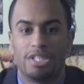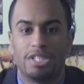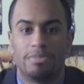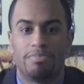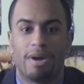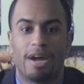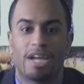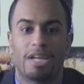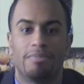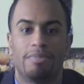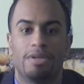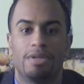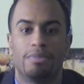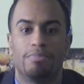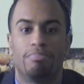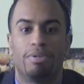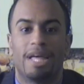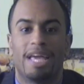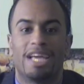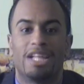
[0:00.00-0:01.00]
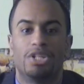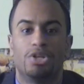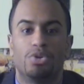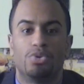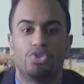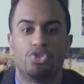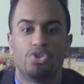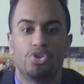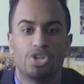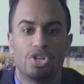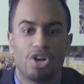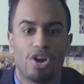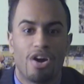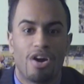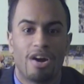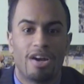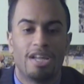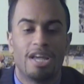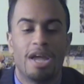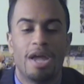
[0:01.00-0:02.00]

She's probably going to be playing a little shooting guard.